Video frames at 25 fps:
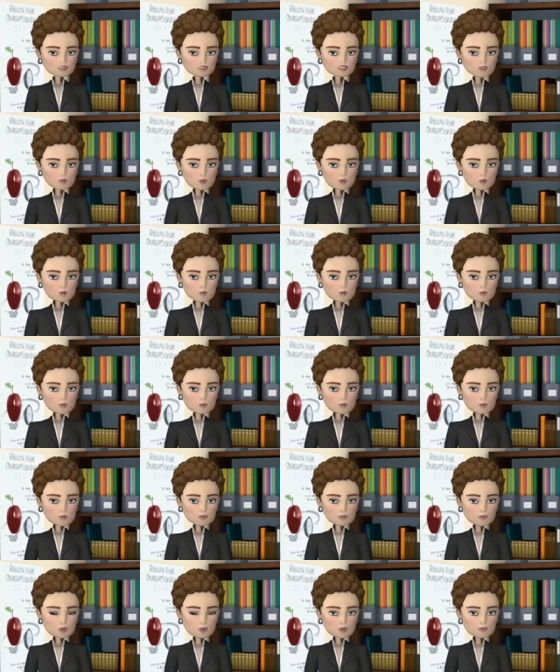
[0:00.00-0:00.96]
sore
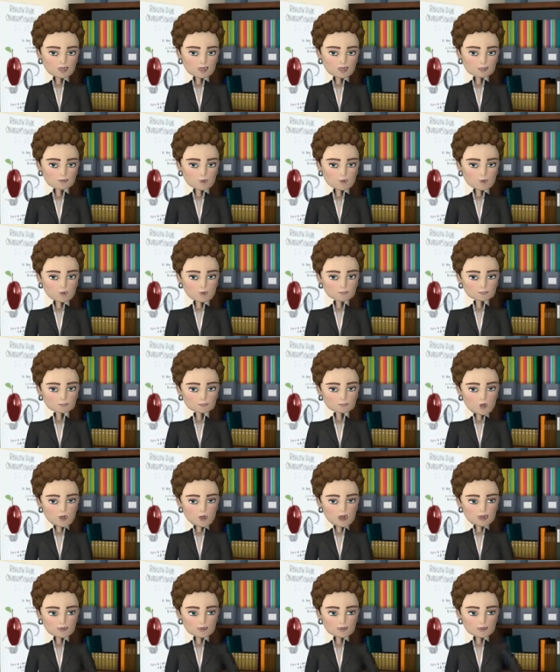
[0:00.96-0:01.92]
throat, rash,
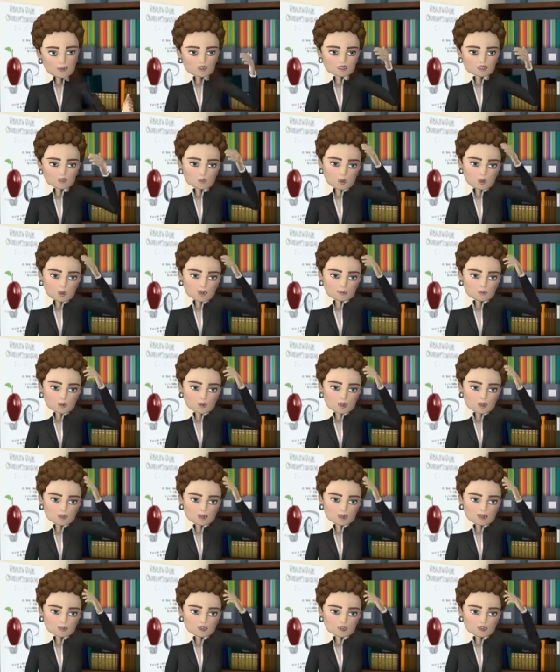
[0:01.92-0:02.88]
red eyes or
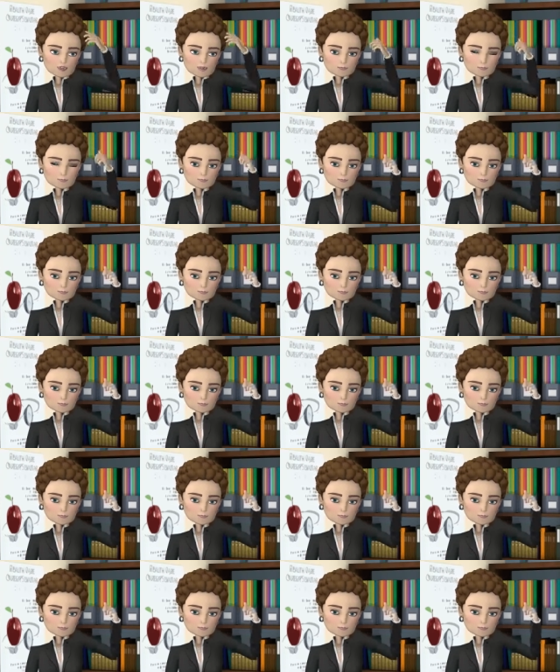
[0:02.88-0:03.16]
hemorrhaging?